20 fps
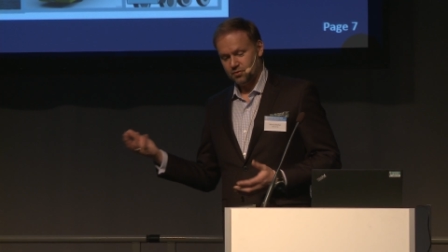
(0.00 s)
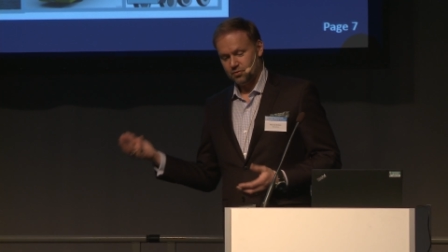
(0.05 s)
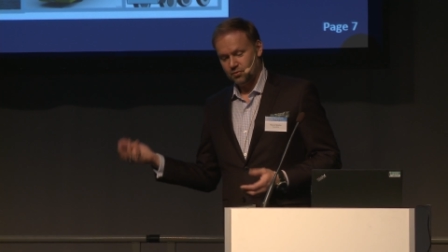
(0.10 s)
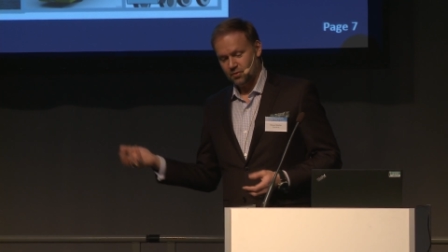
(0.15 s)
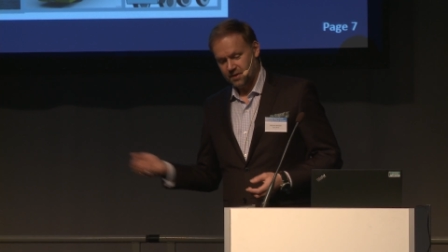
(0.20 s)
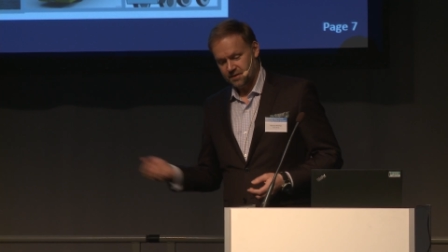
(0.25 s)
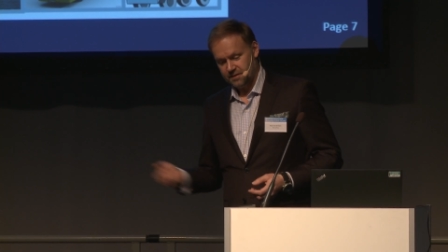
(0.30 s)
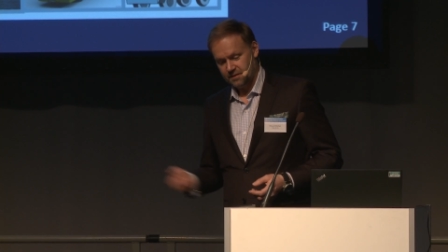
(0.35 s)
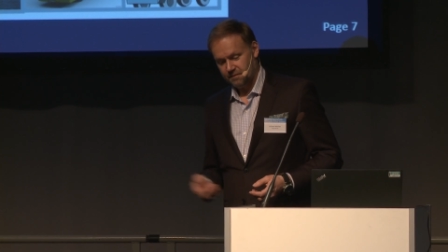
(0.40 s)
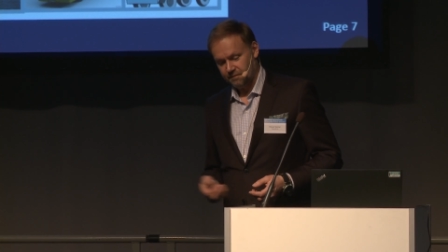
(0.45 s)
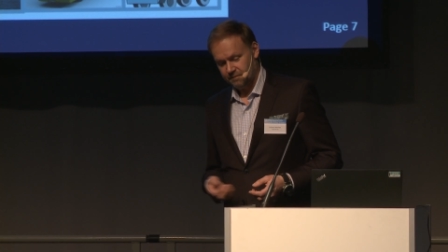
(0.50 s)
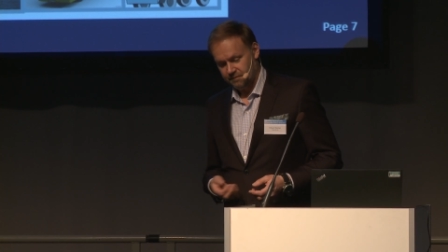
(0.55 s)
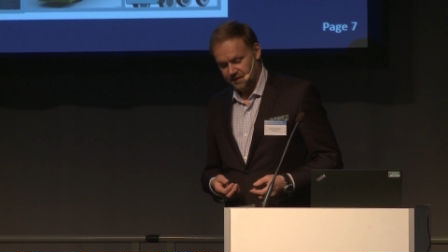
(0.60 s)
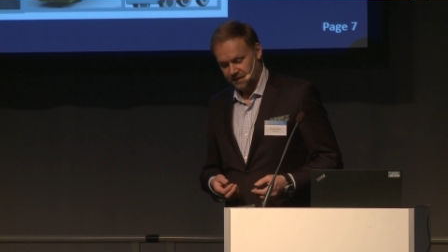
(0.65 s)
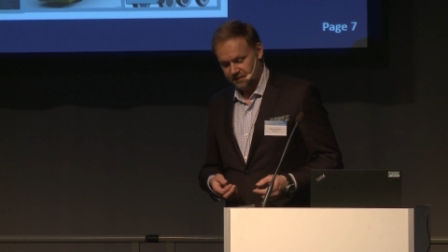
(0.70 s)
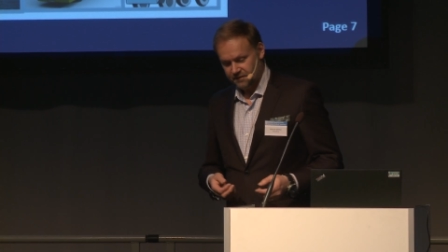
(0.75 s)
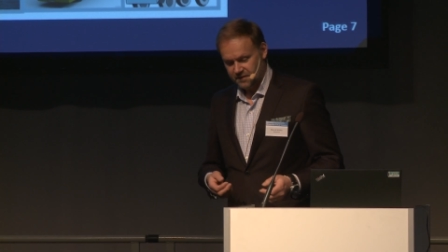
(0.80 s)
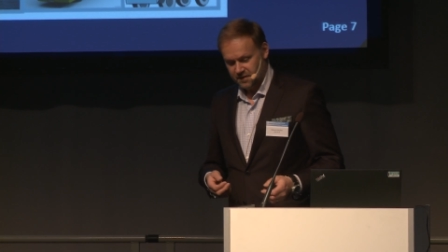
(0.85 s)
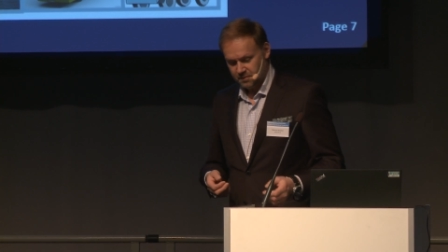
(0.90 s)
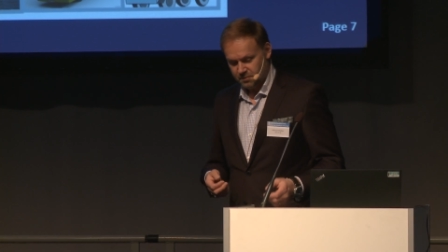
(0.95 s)

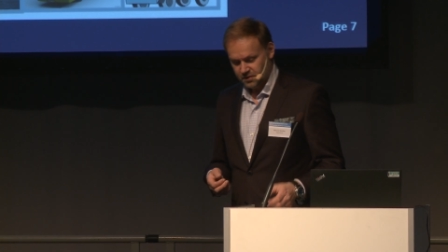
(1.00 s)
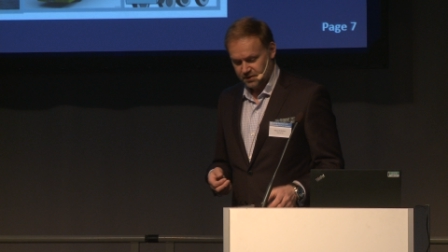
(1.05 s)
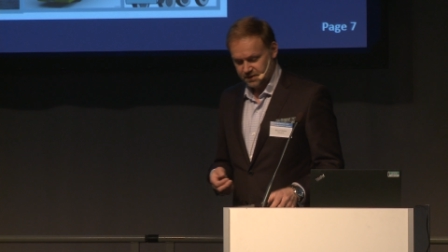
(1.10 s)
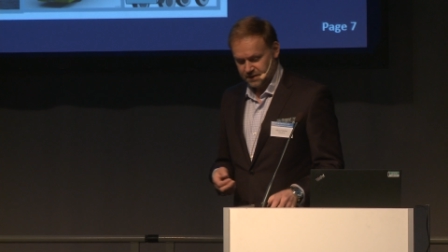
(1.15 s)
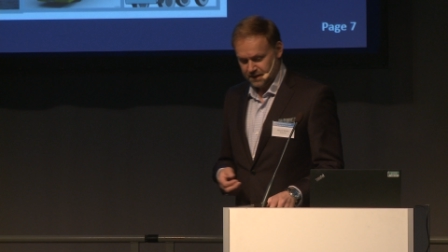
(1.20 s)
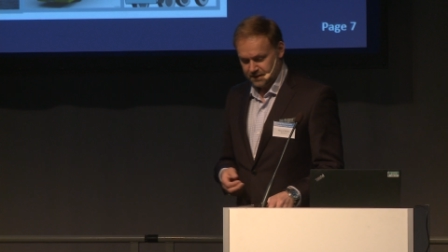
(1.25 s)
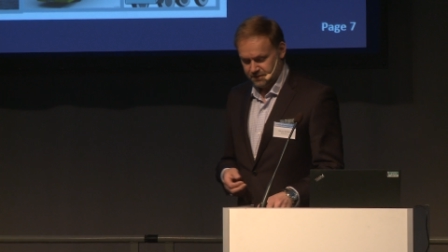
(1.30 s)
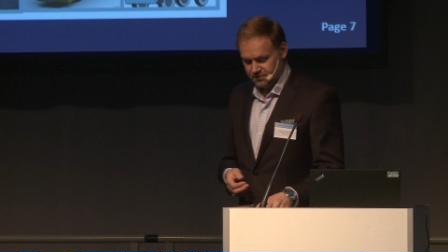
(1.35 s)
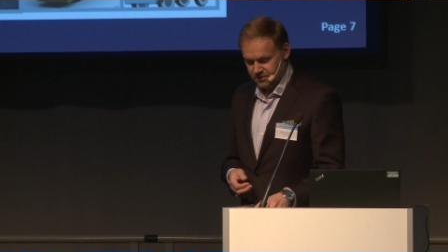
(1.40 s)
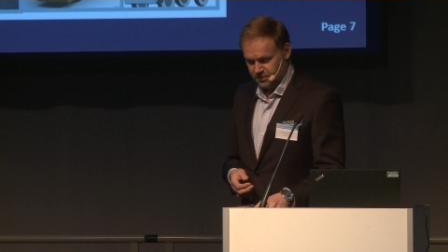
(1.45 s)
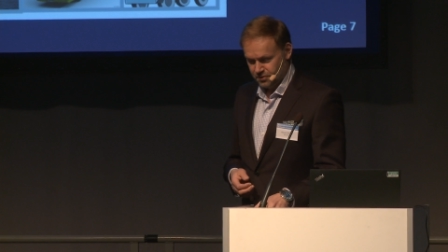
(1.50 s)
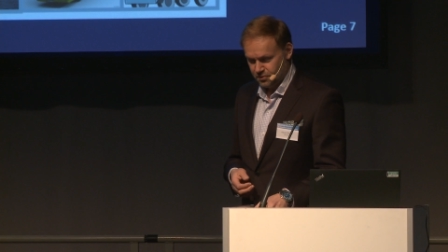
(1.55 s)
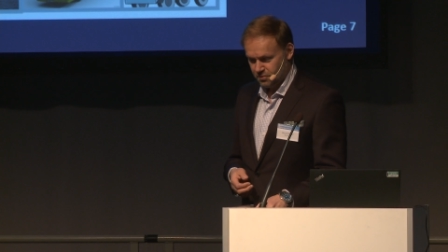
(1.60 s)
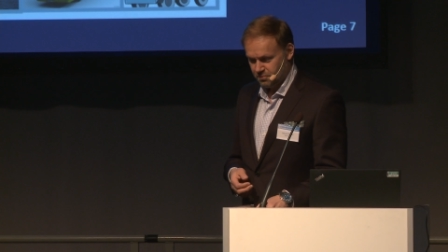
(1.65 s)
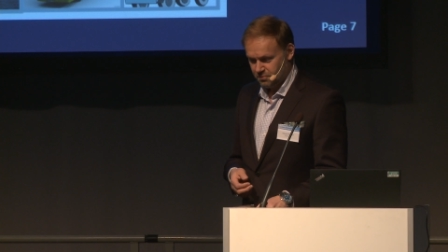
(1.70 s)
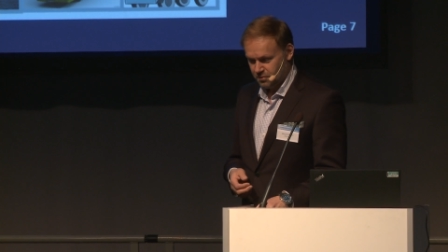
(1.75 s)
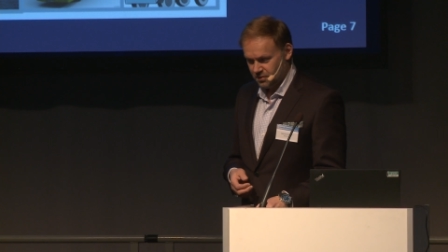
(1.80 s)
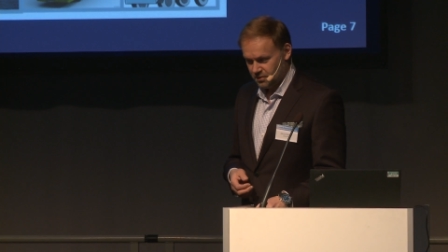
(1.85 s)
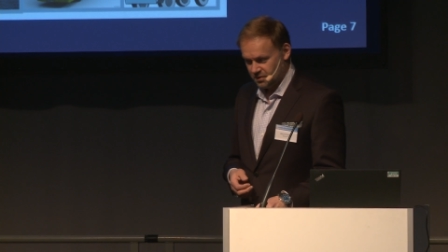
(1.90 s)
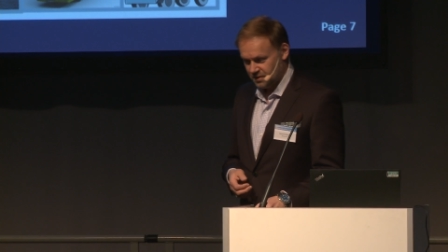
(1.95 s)
250%
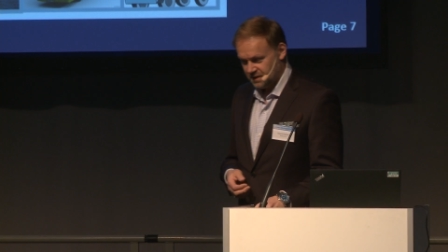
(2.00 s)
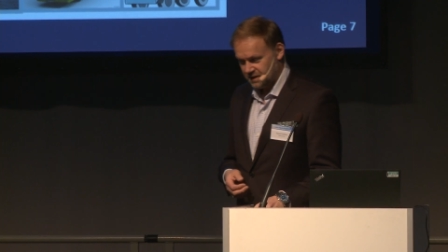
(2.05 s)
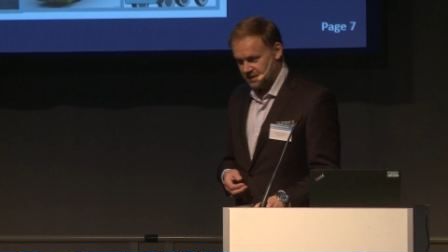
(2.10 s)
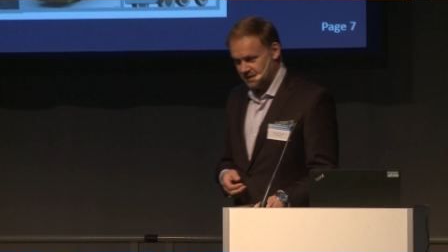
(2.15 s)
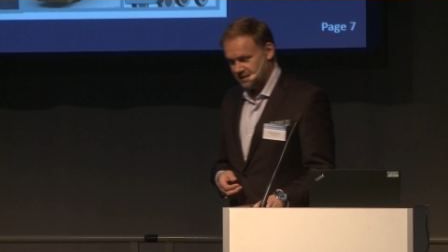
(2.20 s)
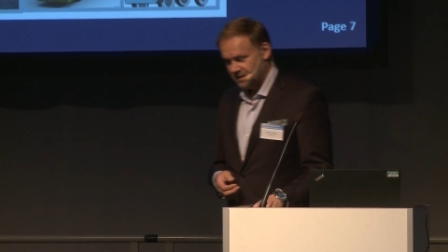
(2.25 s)
renewable.